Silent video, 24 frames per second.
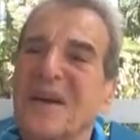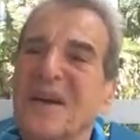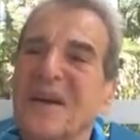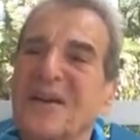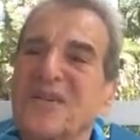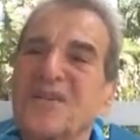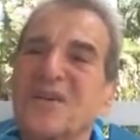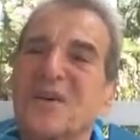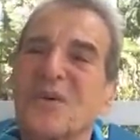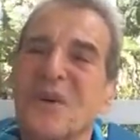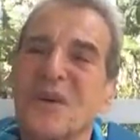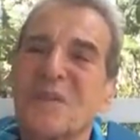
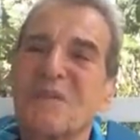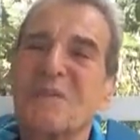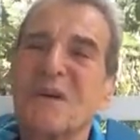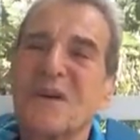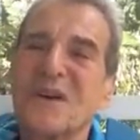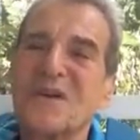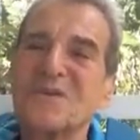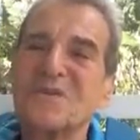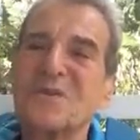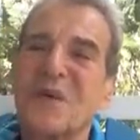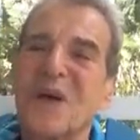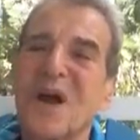He should have
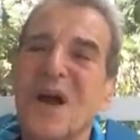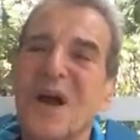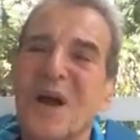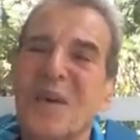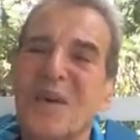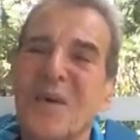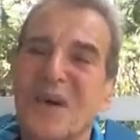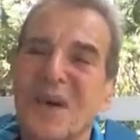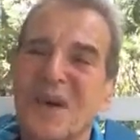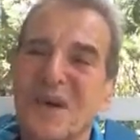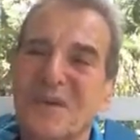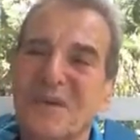replaced
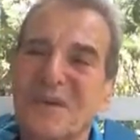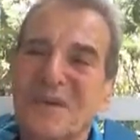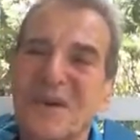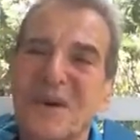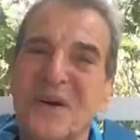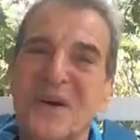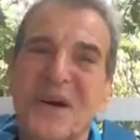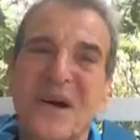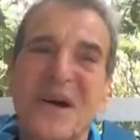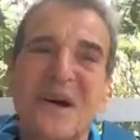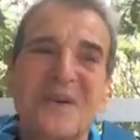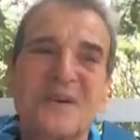Brian Williams. You
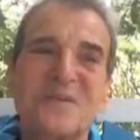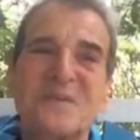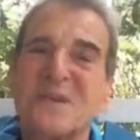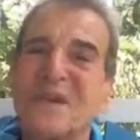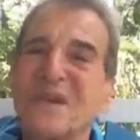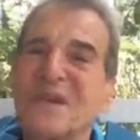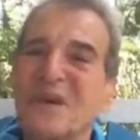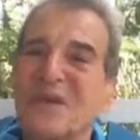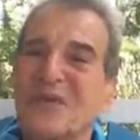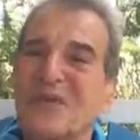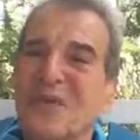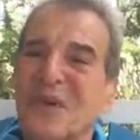know, Al's
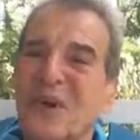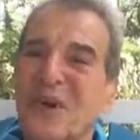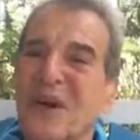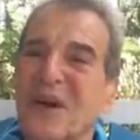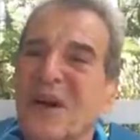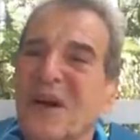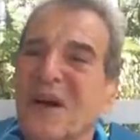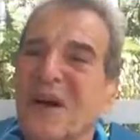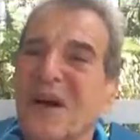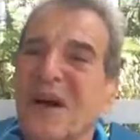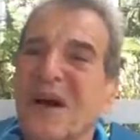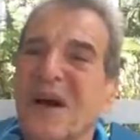been there
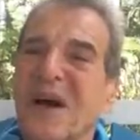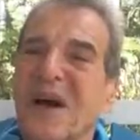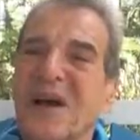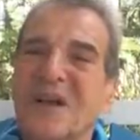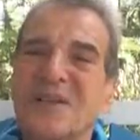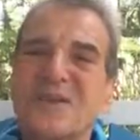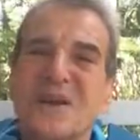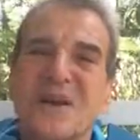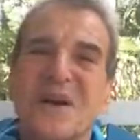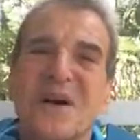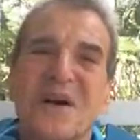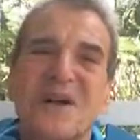for
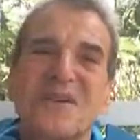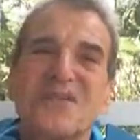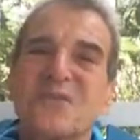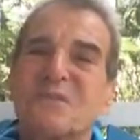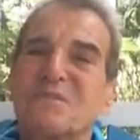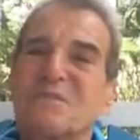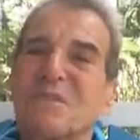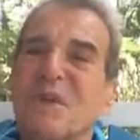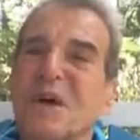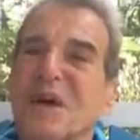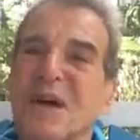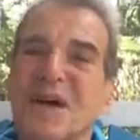as long
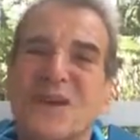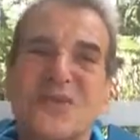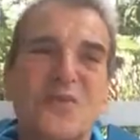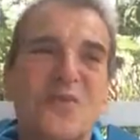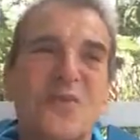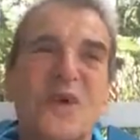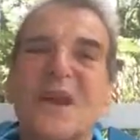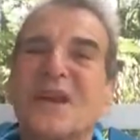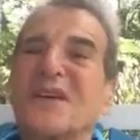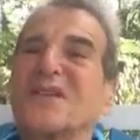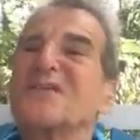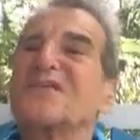as
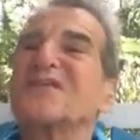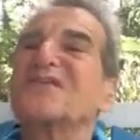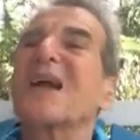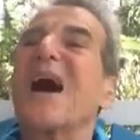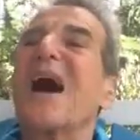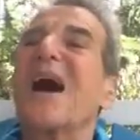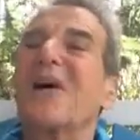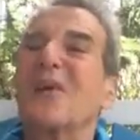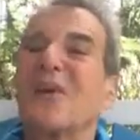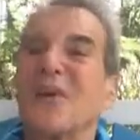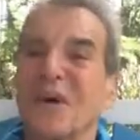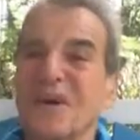Willis
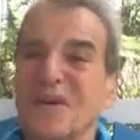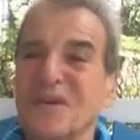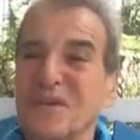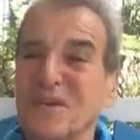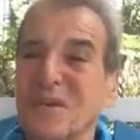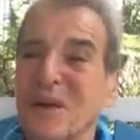Scott was.